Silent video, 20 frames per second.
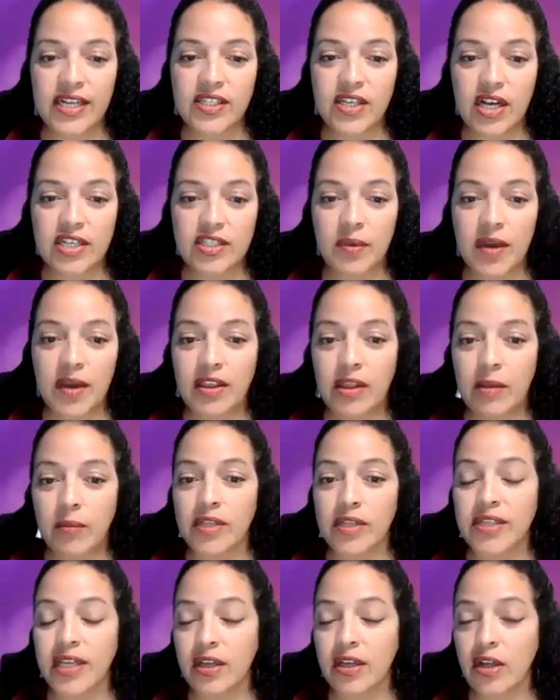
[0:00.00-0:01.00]
I talked about, the
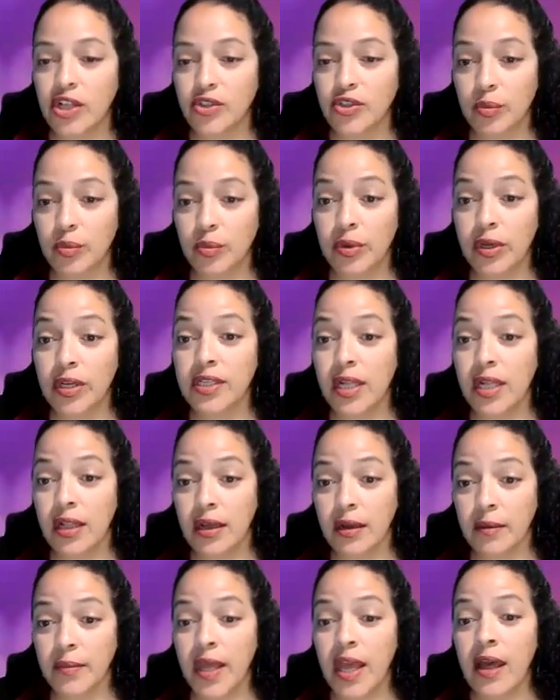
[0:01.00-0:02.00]
Multicultural Books
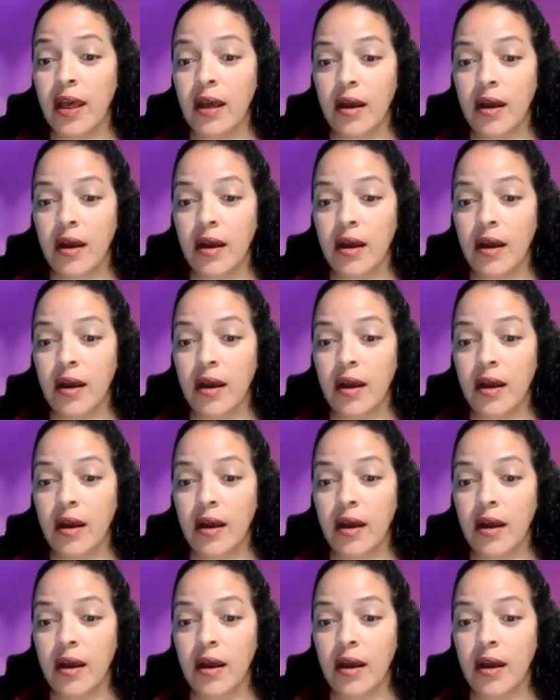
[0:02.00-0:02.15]
Club,